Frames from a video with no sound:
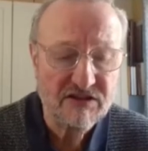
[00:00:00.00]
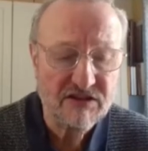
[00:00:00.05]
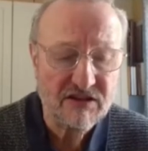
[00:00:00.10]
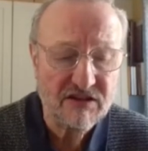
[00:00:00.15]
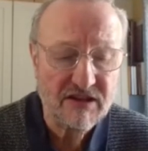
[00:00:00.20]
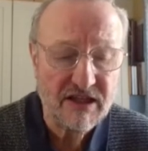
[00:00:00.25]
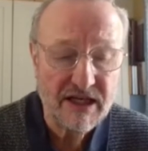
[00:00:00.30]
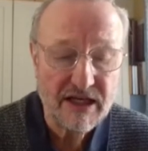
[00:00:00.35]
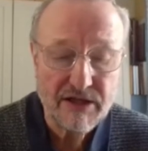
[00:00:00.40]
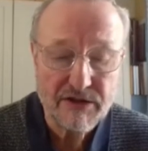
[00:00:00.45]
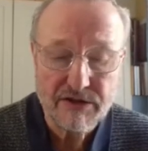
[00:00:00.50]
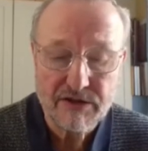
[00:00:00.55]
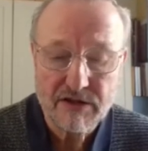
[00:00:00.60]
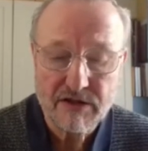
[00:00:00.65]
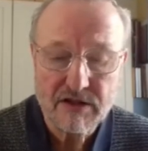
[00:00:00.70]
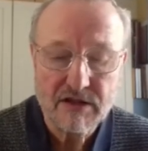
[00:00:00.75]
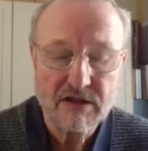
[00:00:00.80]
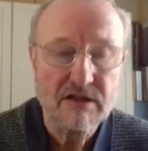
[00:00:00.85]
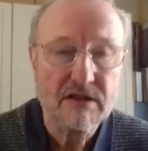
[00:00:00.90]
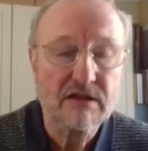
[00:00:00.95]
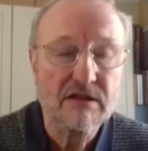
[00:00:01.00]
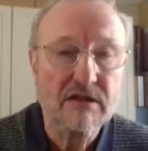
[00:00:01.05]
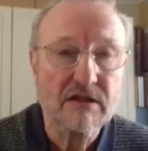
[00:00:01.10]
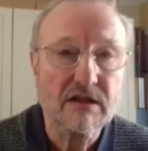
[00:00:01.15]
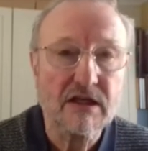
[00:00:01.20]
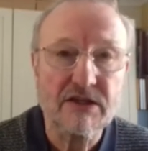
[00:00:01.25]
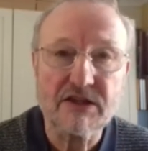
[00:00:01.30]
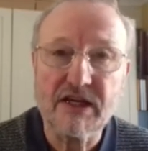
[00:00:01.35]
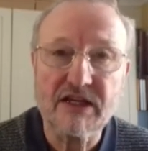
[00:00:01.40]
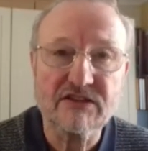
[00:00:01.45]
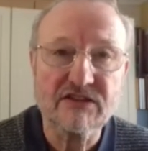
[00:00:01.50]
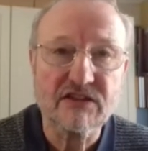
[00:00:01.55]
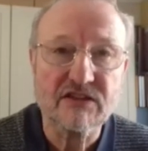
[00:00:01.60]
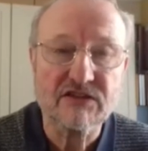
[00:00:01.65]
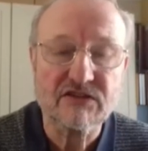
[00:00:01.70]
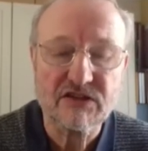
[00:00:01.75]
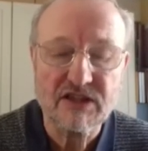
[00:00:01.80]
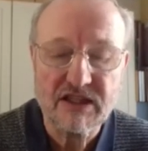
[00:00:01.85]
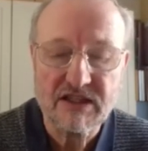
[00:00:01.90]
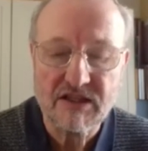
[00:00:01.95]
to death, and they
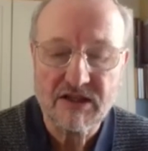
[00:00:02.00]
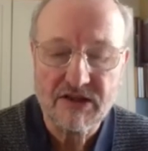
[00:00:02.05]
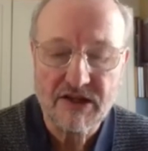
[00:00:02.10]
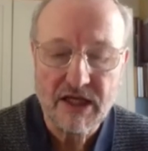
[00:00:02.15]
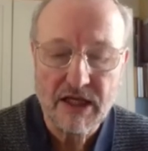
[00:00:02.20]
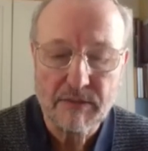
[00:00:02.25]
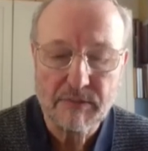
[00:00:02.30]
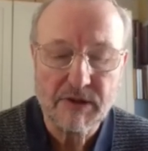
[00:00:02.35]
succeed in their